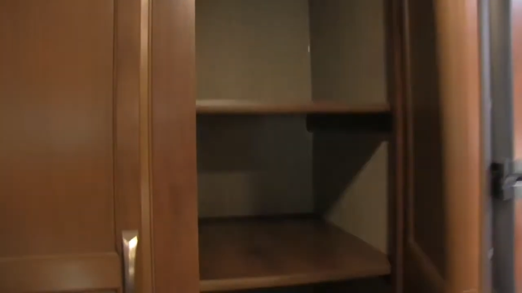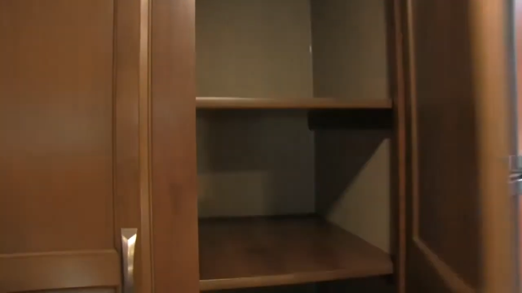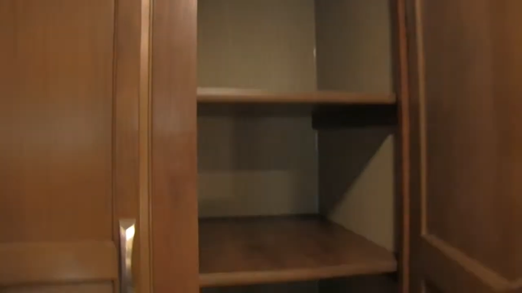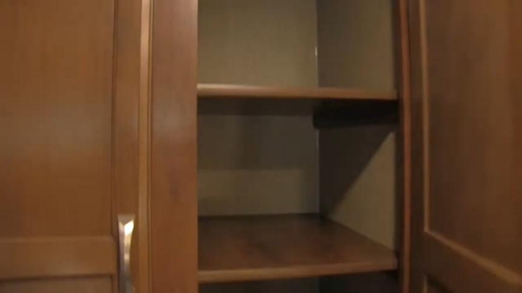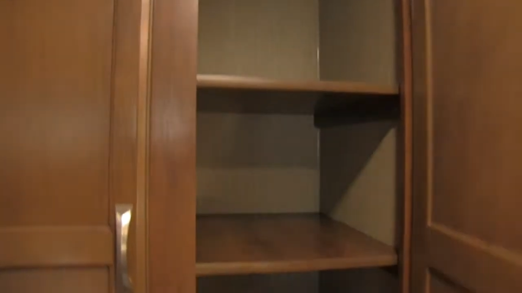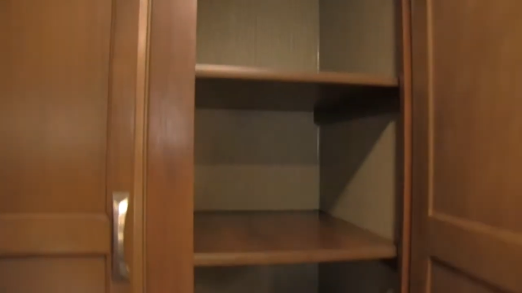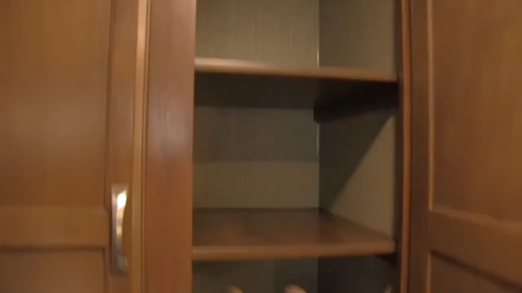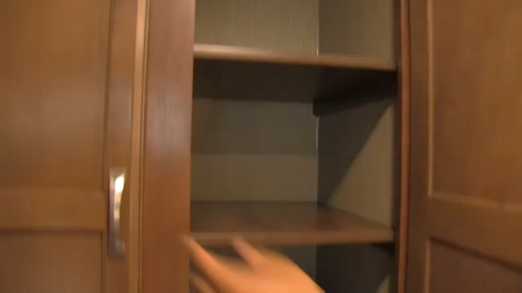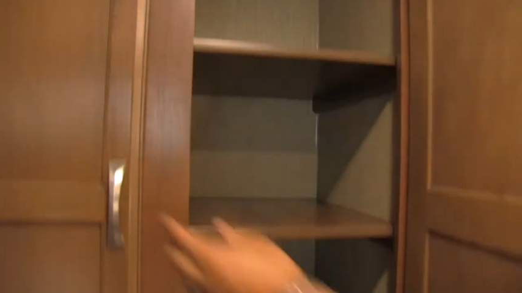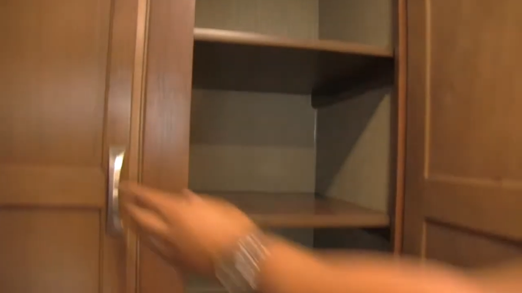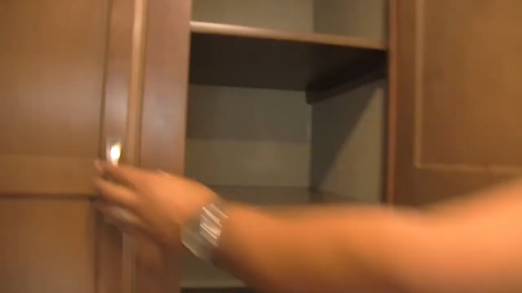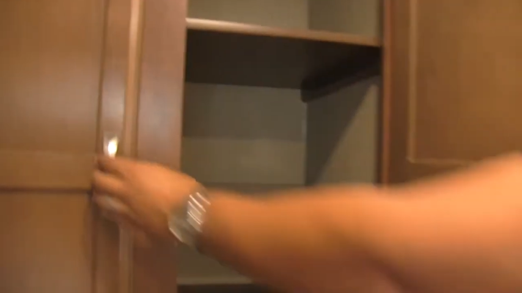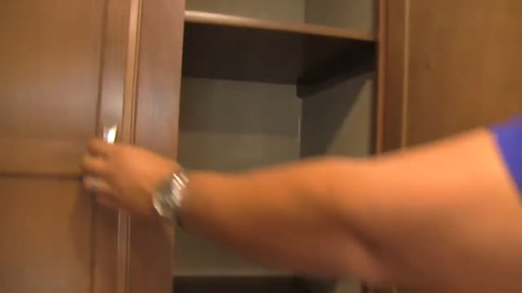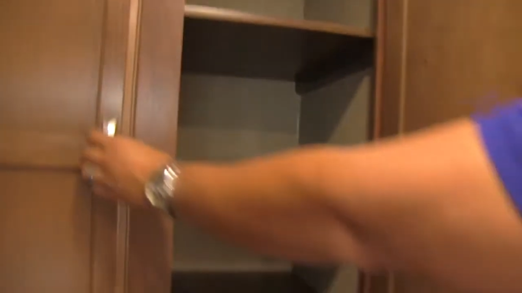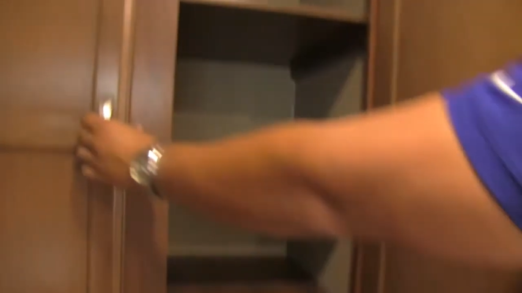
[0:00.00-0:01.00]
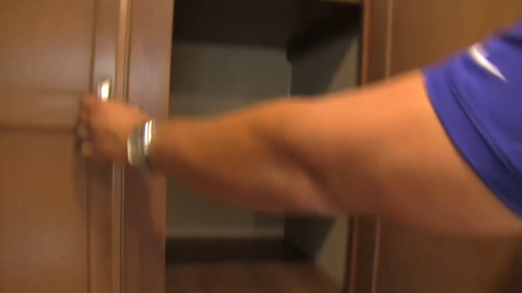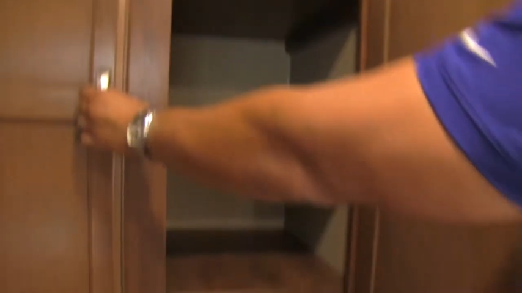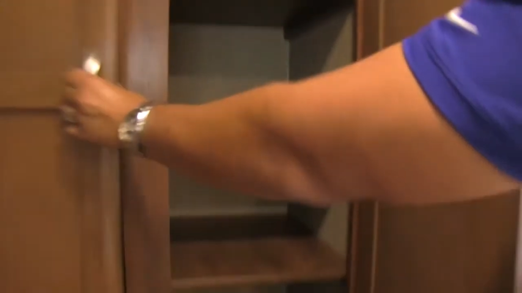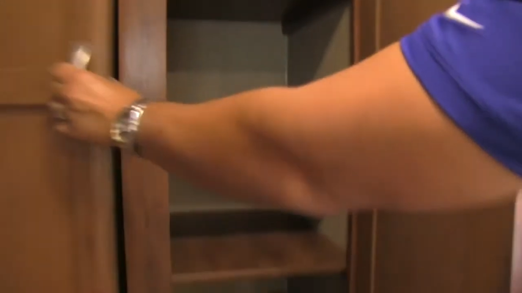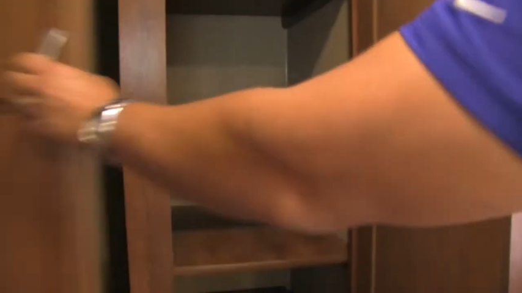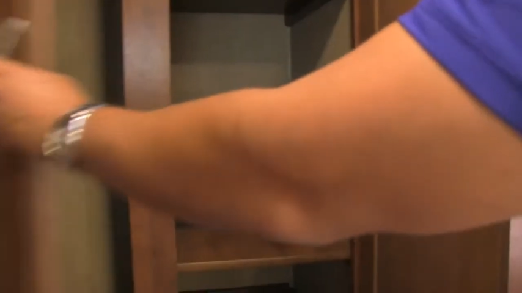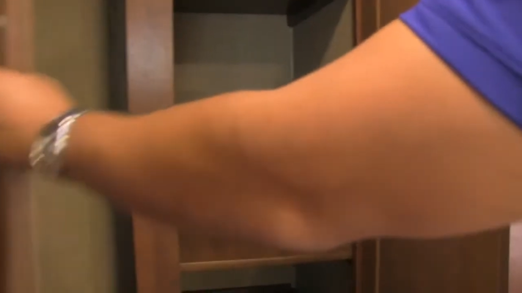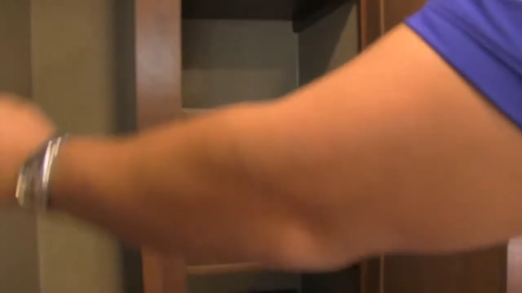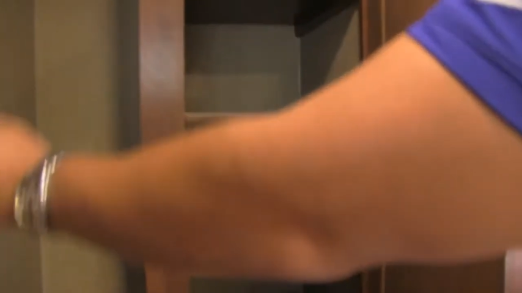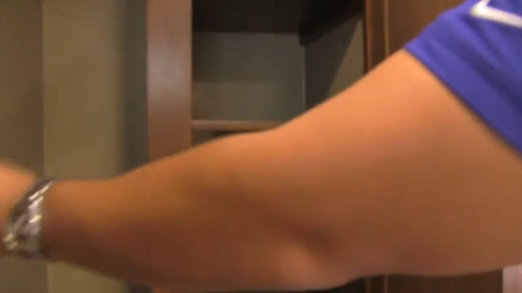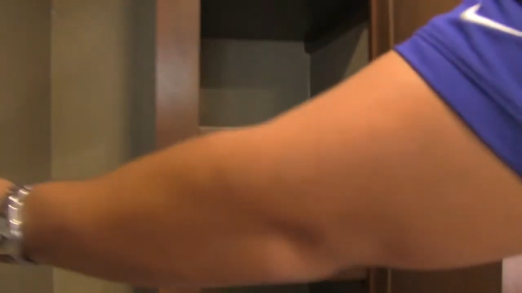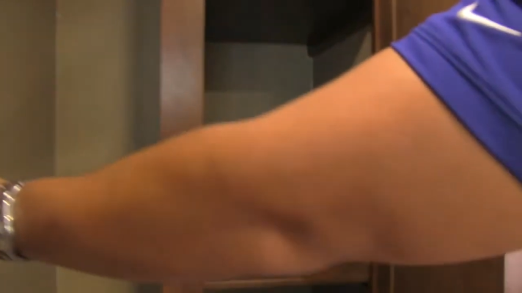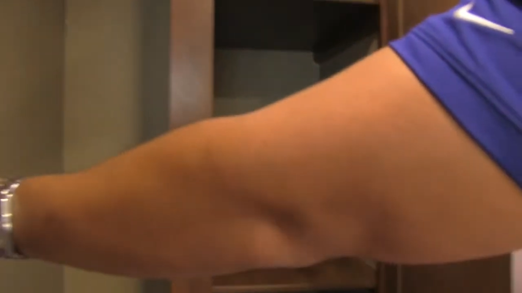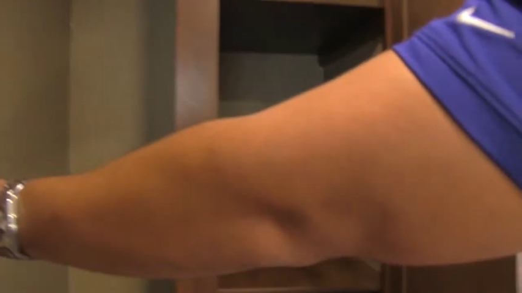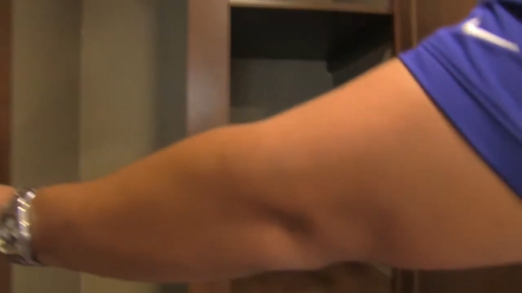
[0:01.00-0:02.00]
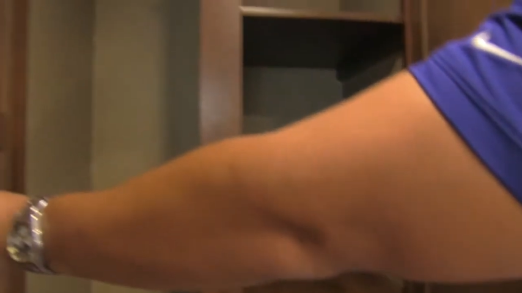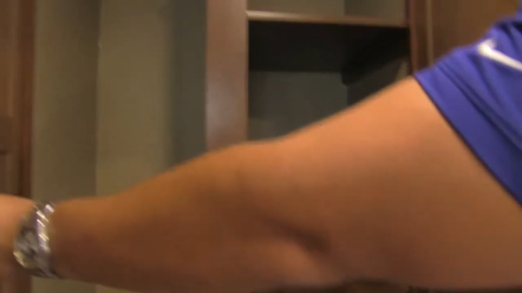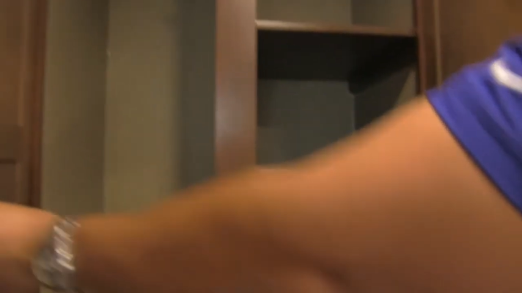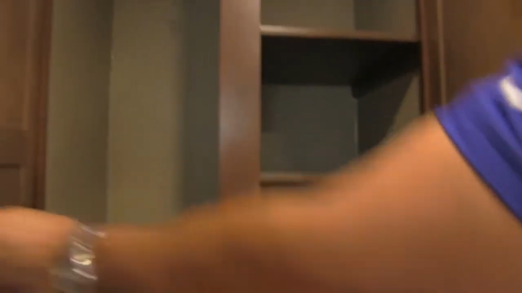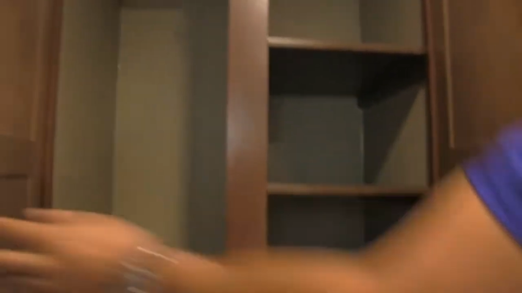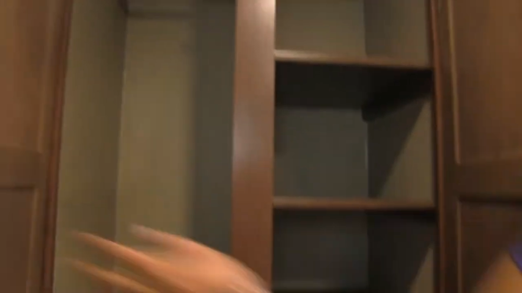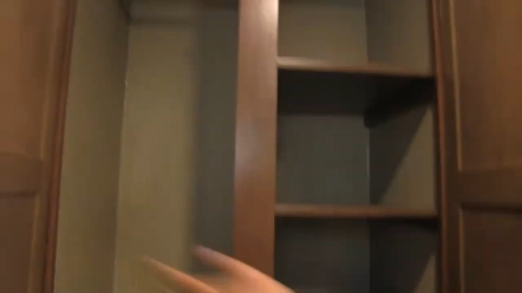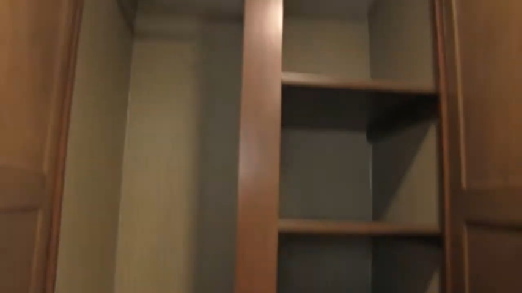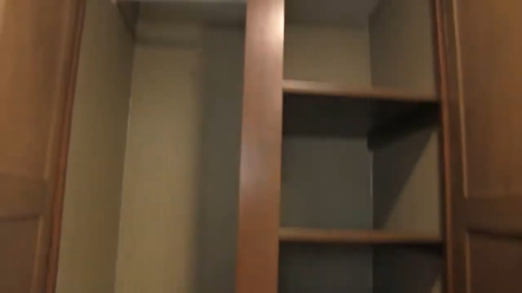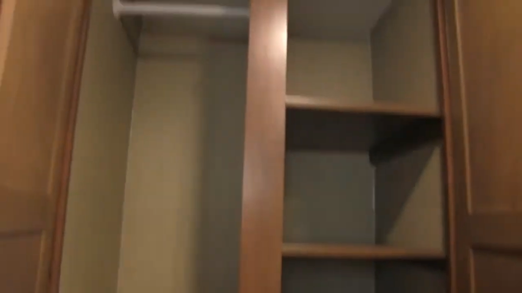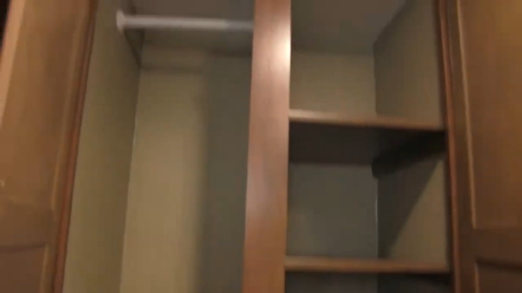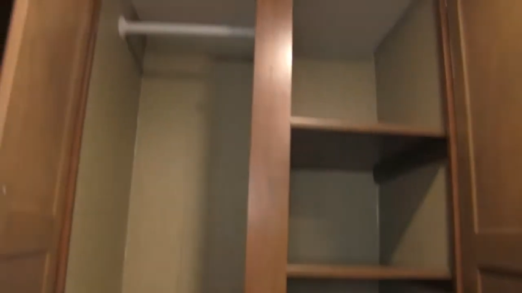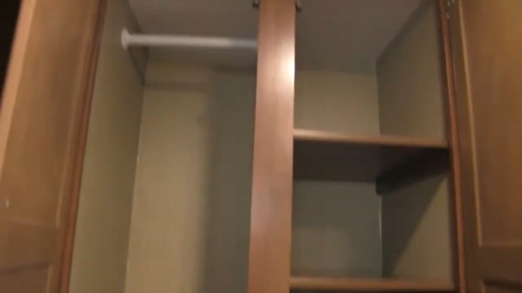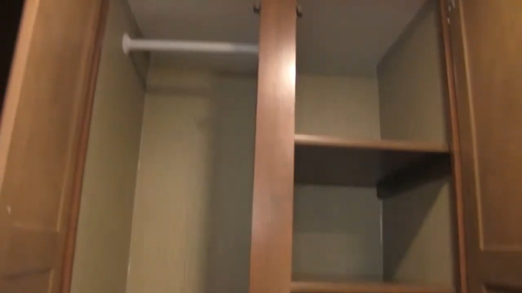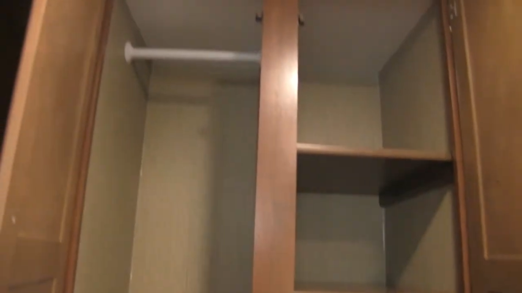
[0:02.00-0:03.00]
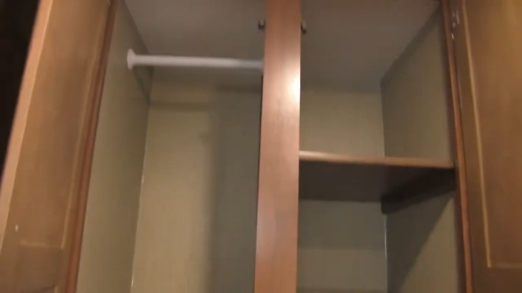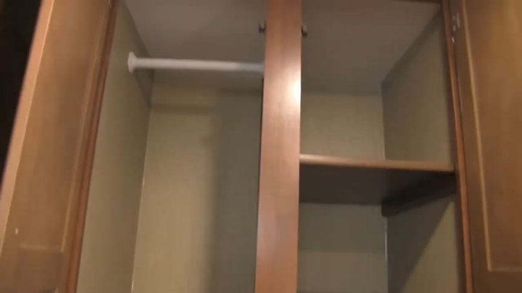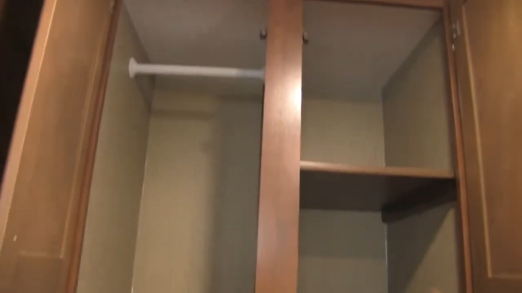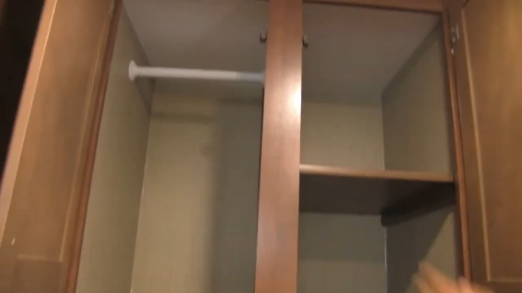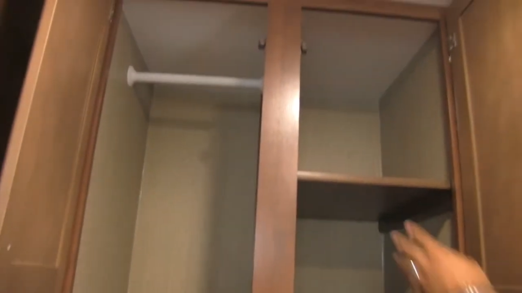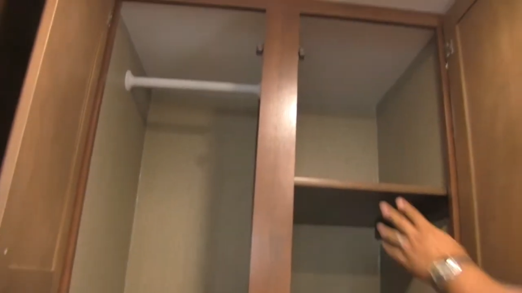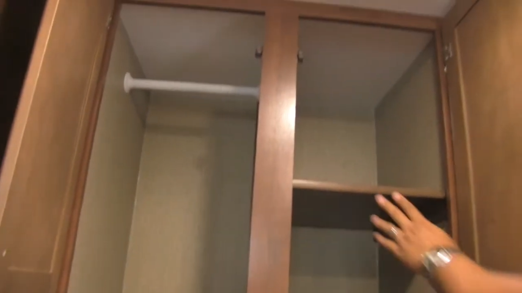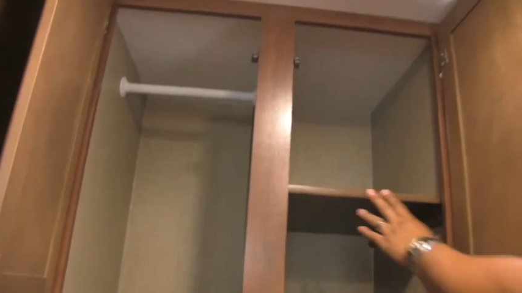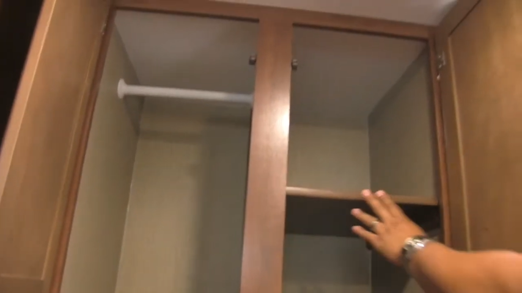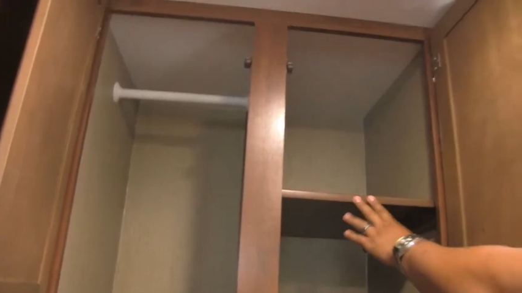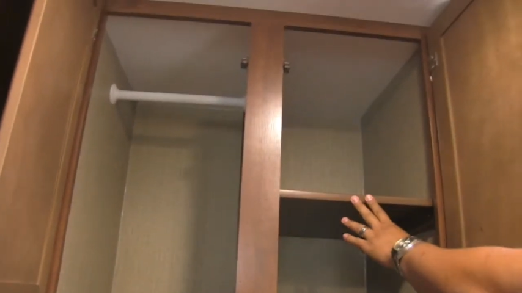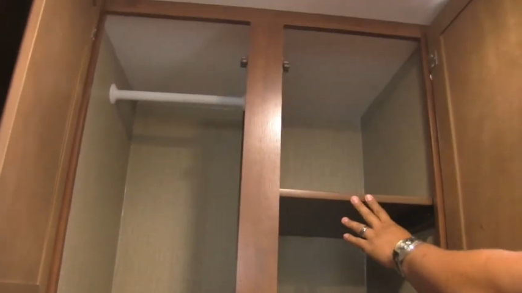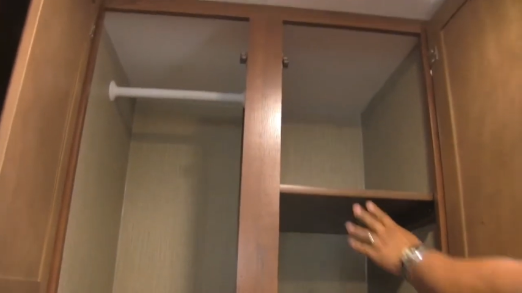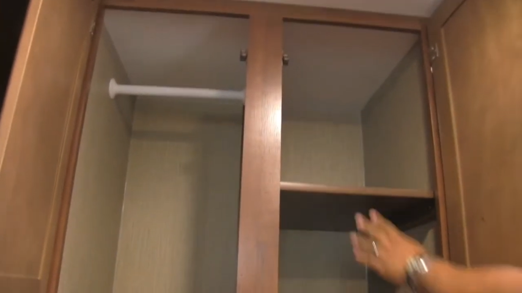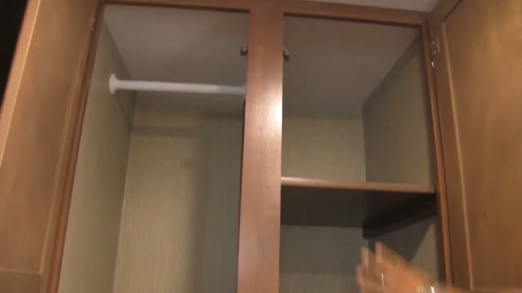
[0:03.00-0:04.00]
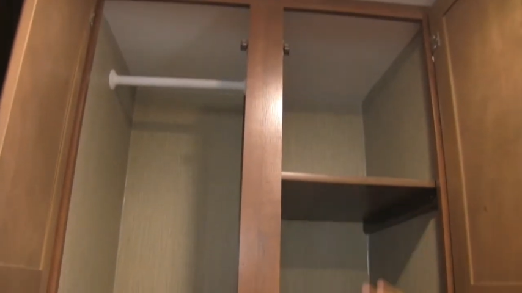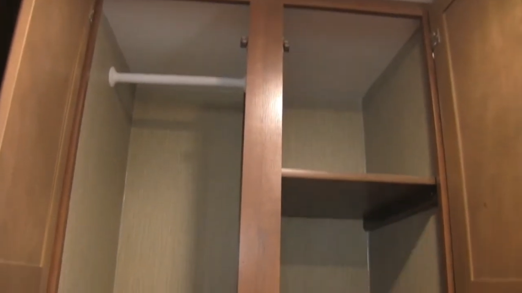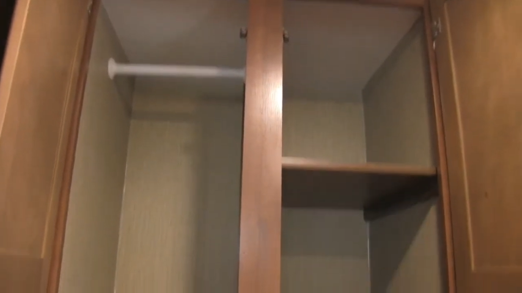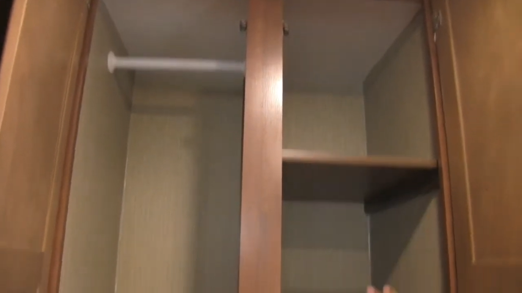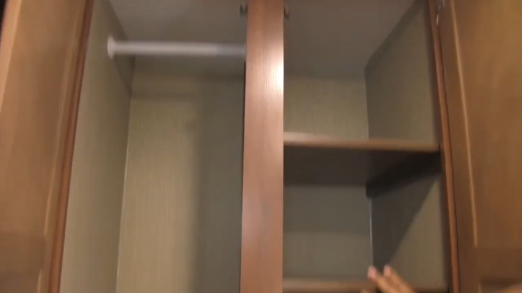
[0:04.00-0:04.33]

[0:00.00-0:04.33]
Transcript: [unreadable: no face in view]